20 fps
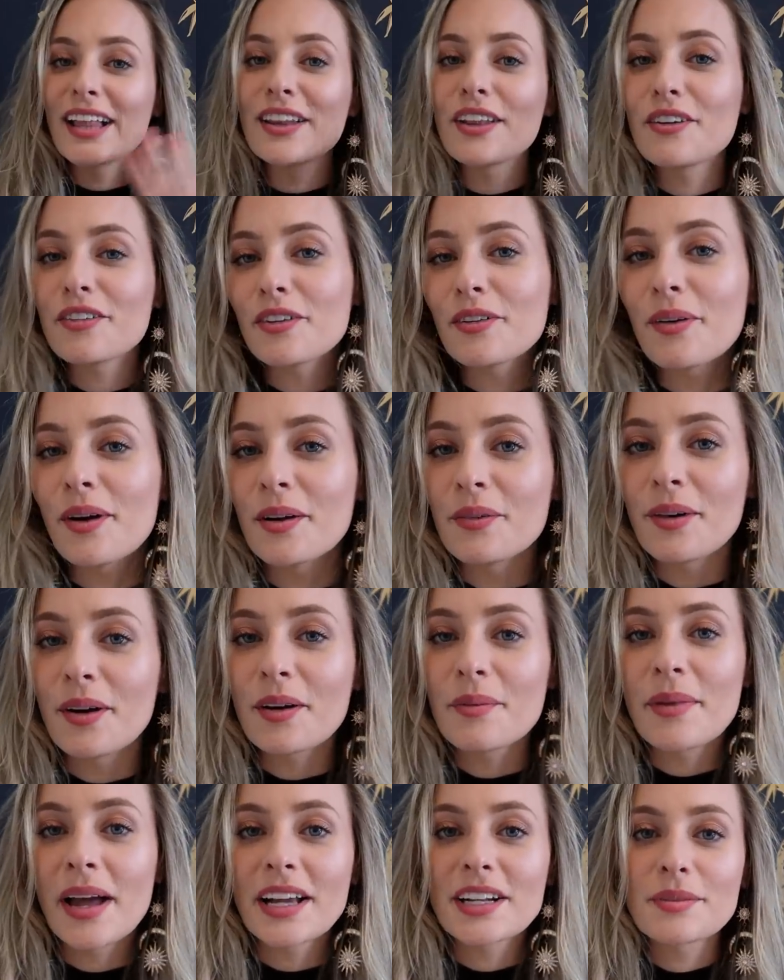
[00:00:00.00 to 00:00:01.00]
Hello everyone,
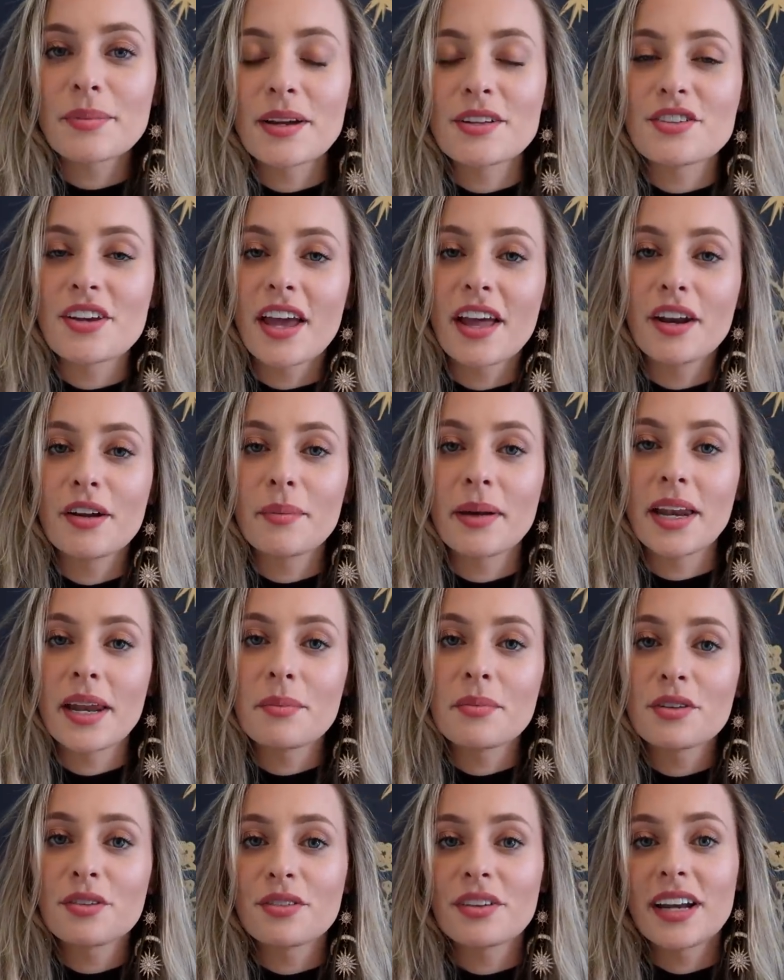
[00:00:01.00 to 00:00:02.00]
welcome back to my channel. My
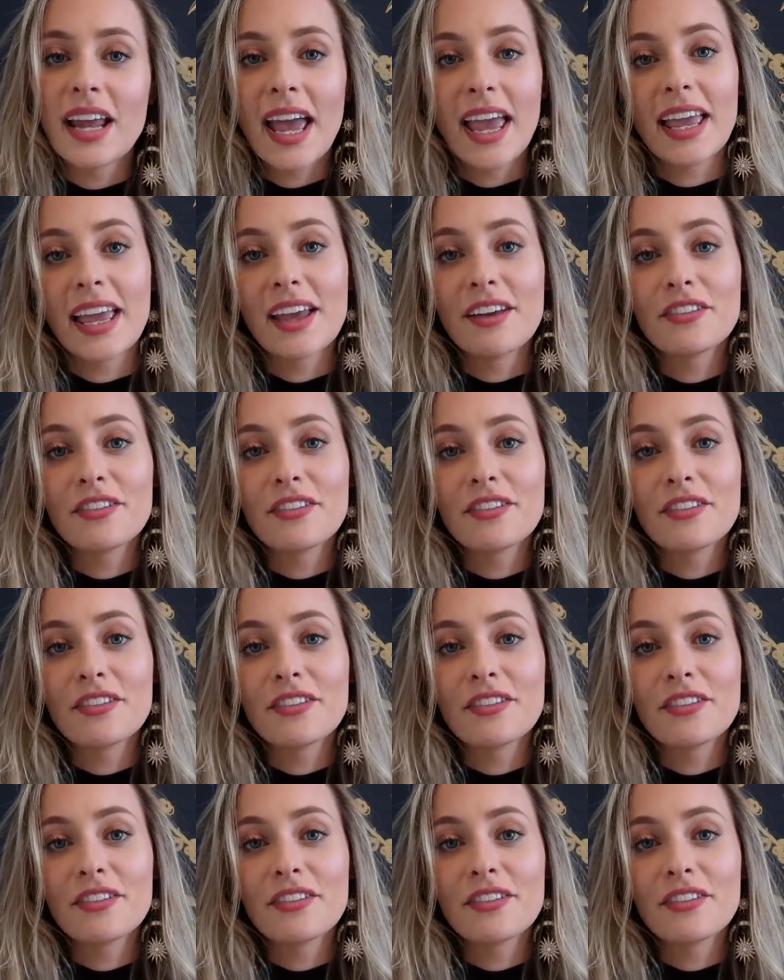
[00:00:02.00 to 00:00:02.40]
name is Renee.